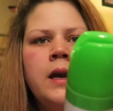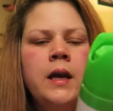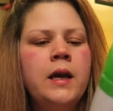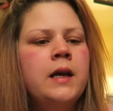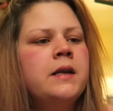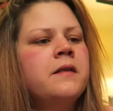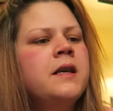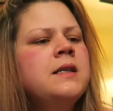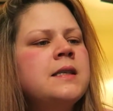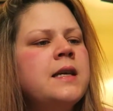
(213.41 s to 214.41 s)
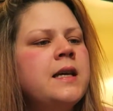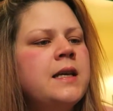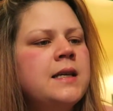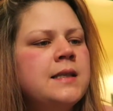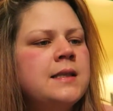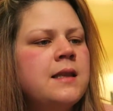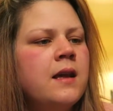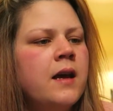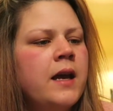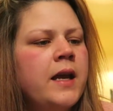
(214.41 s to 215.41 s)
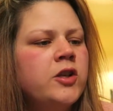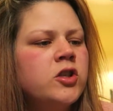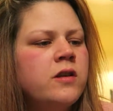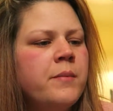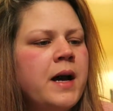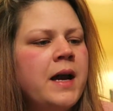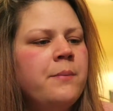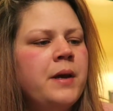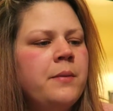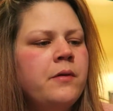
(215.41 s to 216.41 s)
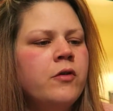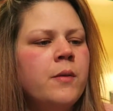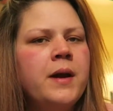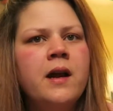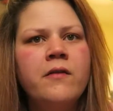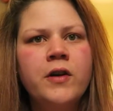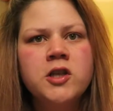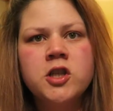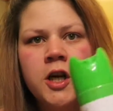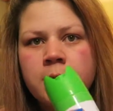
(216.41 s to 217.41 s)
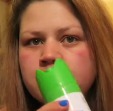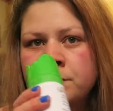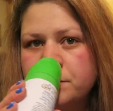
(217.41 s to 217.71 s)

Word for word: And this is the Angel of Mine Baby Room Air Freshener.